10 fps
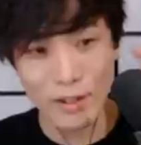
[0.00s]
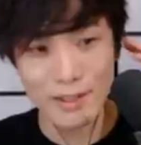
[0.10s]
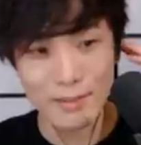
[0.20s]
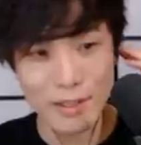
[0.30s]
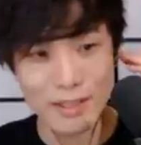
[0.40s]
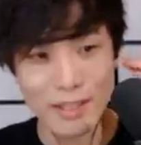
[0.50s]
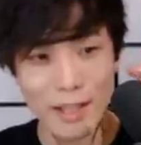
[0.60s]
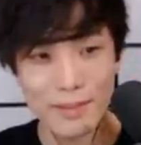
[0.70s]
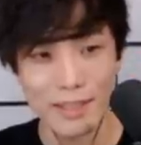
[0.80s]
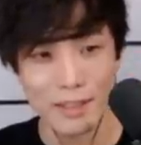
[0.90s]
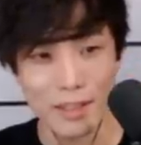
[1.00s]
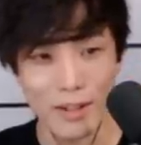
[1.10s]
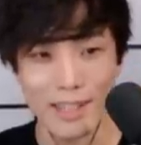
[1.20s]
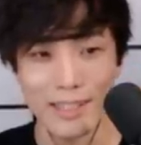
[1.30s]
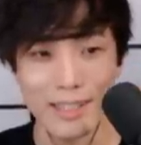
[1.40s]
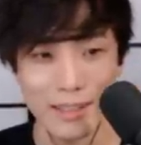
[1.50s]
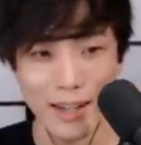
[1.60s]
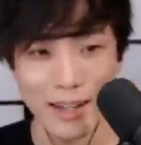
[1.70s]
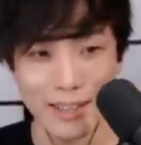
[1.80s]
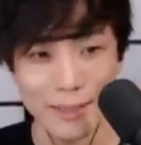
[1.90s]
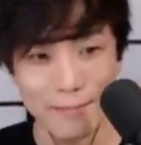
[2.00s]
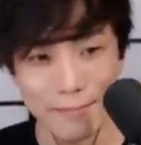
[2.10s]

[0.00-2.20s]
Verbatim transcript: the subs and donations, guys.